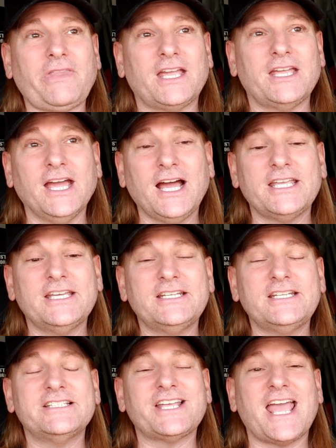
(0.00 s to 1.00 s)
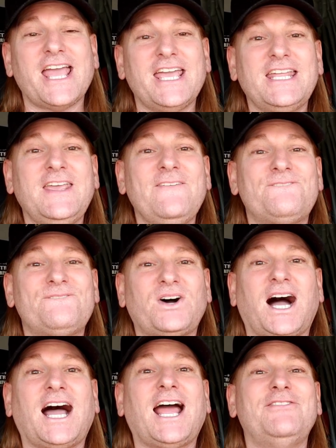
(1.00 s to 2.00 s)
yeah, it is
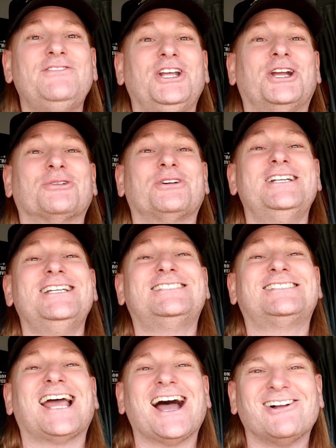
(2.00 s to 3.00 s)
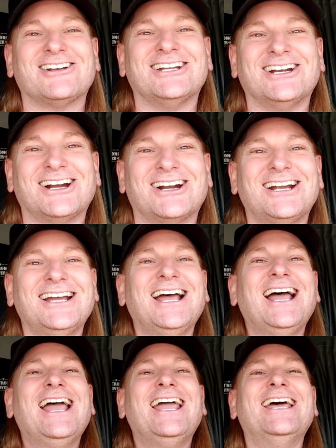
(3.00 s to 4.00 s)
85 degrees down here
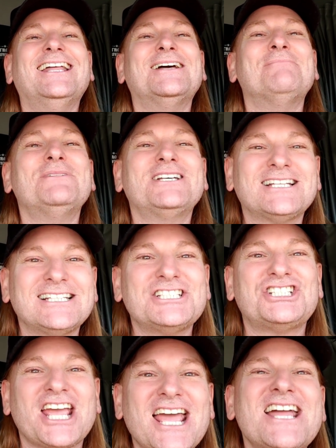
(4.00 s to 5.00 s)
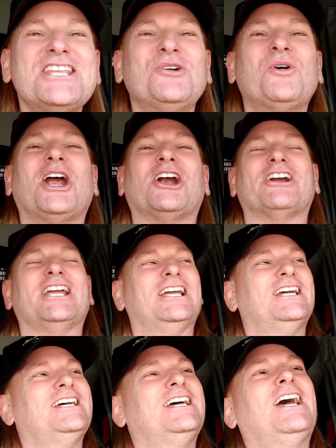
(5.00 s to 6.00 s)
in the middle of January.
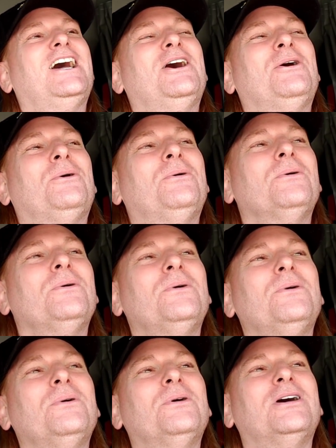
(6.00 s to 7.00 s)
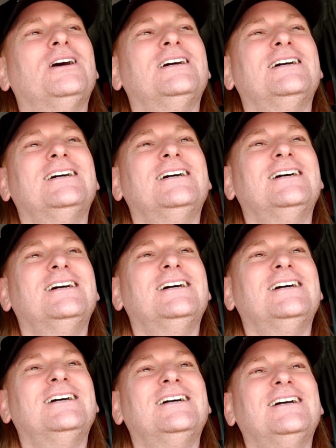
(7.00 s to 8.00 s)
Whew.
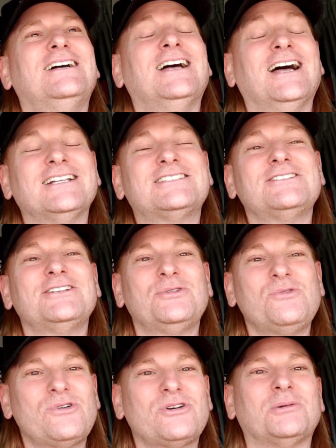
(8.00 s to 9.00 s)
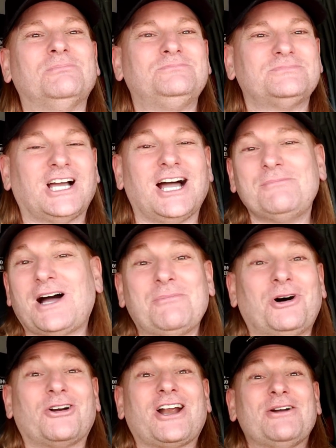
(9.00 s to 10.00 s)
That's a little warm.
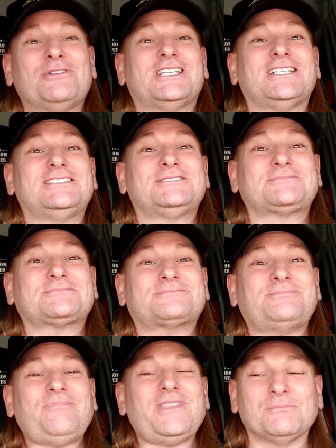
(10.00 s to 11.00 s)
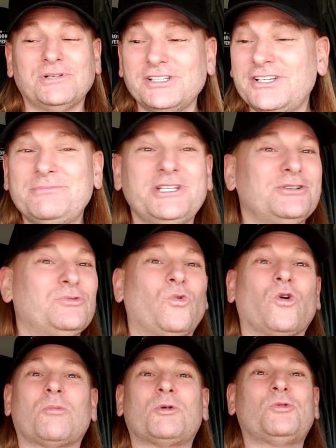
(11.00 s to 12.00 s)
I'm all right with it. Believe me,
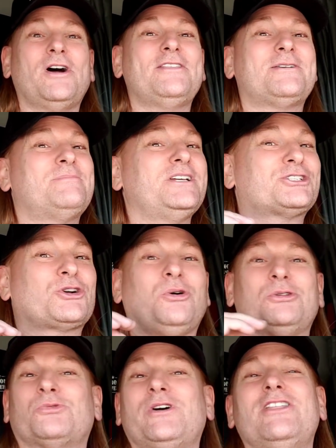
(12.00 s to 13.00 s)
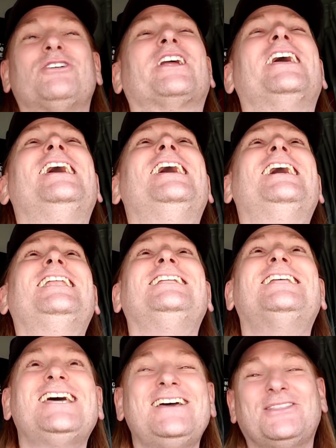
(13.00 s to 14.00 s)
warmer weather beats colder weather any
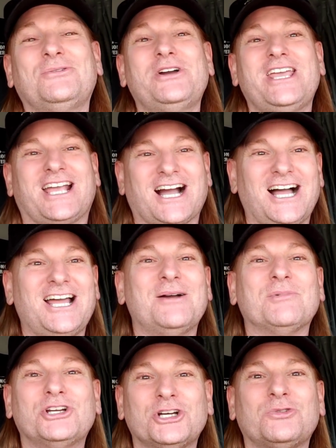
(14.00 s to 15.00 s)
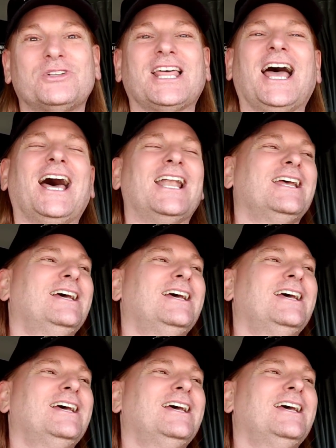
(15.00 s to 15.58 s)
day of the week. I am good with that.